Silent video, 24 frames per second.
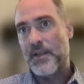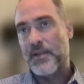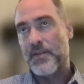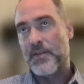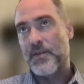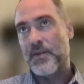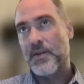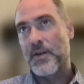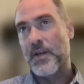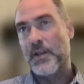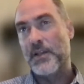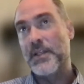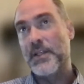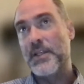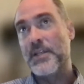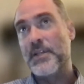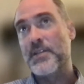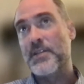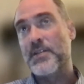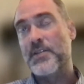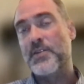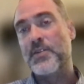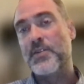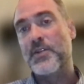There are at
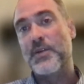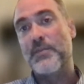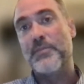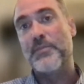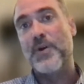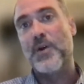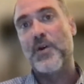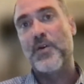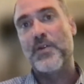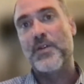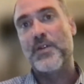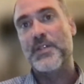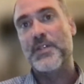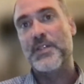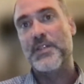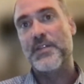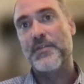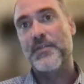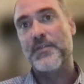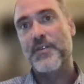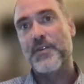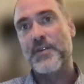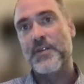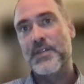least two components. The
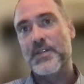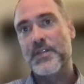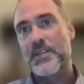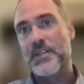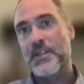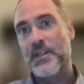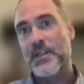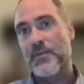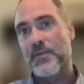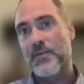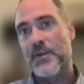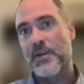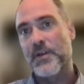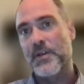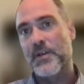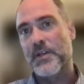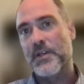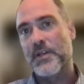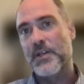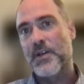first is that we're